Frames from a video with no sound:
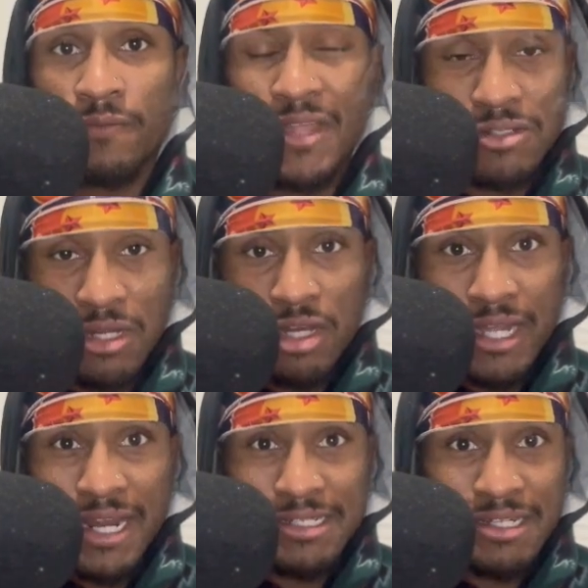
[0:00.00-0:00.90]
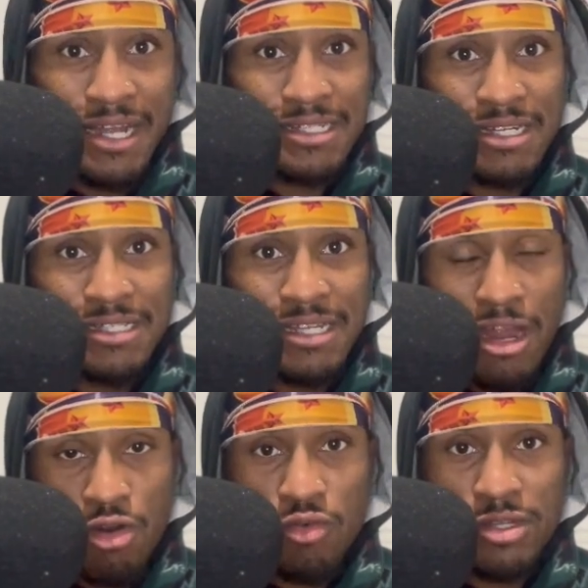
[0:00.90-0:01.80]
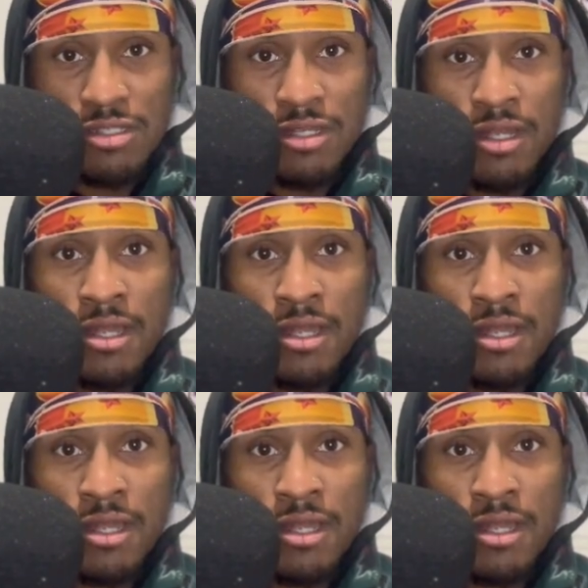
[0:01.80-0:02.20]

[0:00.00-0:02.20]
That's what I look at as a terrorist.